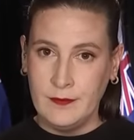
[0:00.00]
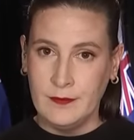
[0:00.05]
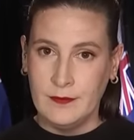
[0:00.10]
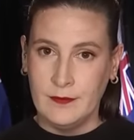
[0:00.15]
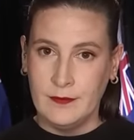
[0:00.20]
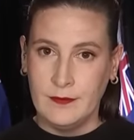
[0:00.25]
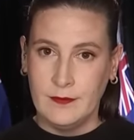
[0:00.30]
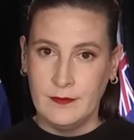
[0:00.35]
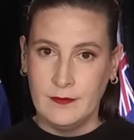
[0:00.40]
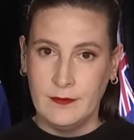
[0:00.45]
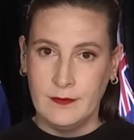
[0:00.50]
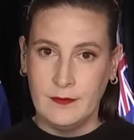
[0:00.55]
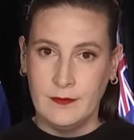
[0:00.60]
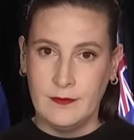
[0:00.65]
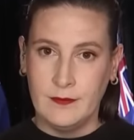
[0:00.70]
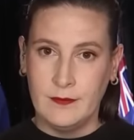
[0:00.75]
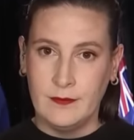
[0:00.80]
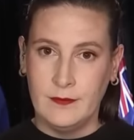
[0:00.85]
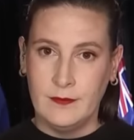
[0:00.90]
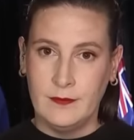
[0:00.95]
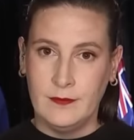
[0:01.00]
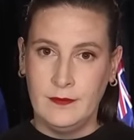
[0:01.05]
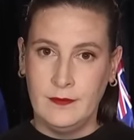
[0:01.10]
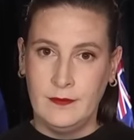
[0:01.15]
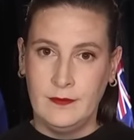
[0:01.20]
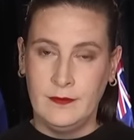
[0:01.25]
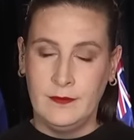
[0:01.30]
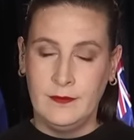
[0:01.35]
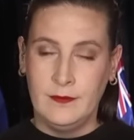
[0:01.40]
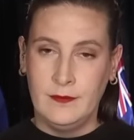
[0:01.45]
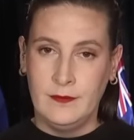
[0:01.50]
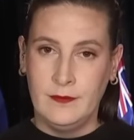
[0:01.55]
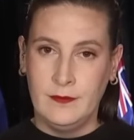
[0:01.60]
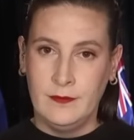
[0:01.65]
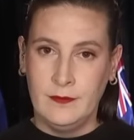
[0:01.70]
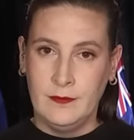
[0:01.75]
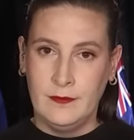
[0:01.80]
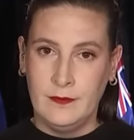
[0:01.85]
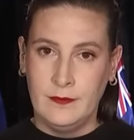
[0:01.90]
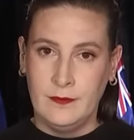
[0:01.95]
Political Editor Jen Lynch, live
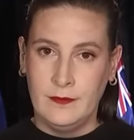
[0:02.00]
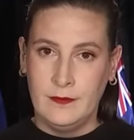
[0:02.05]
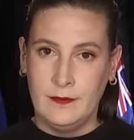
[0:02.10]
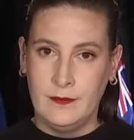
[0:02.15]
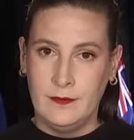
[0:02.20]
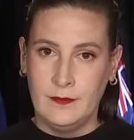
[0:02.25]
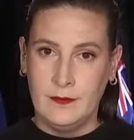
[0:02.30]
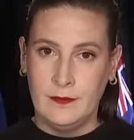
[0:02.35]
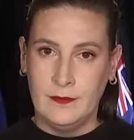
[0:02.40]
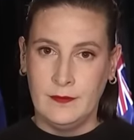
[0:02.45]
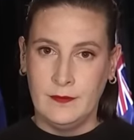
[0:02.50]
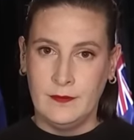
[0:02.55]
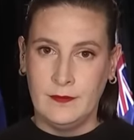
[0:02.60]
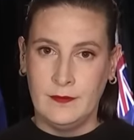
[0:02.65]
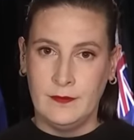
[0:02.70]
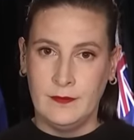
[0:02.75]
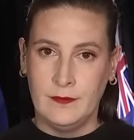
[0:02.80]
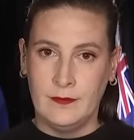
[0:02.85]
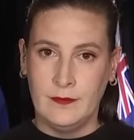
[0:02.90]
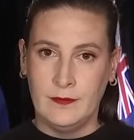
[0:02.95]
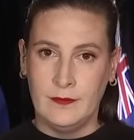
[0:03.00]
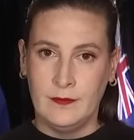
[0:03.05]
from Parliament, tēnā koe.